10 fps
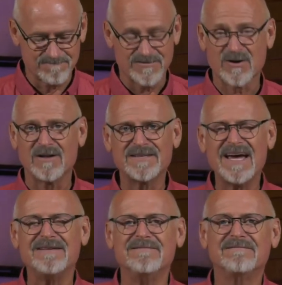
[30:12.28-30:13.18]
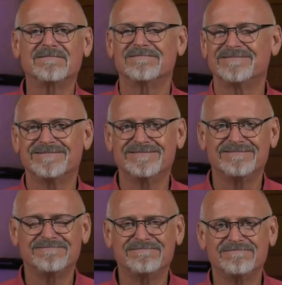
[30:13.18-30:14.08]
They're all dead.
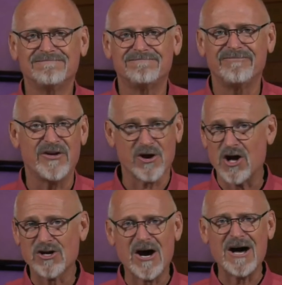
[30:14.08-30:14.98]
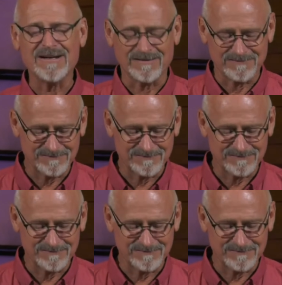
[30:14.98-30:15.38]
They're all gone.